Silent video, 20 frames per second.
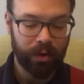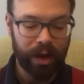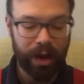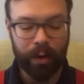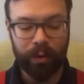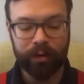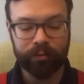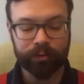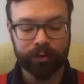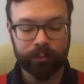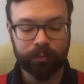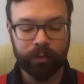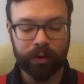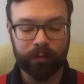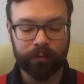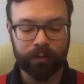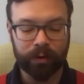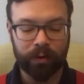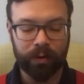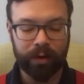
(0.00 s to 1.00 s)
However,
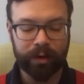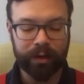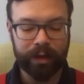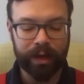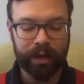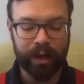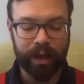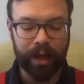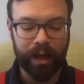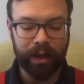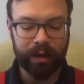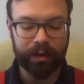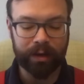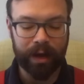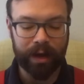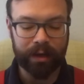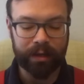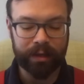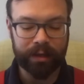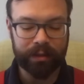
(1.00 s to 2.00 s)
if you're going to get ahead
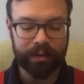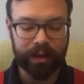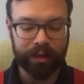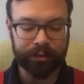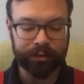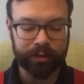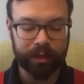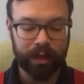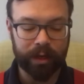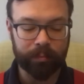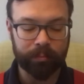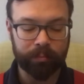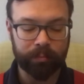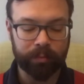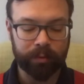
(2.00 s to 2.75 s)
in that job,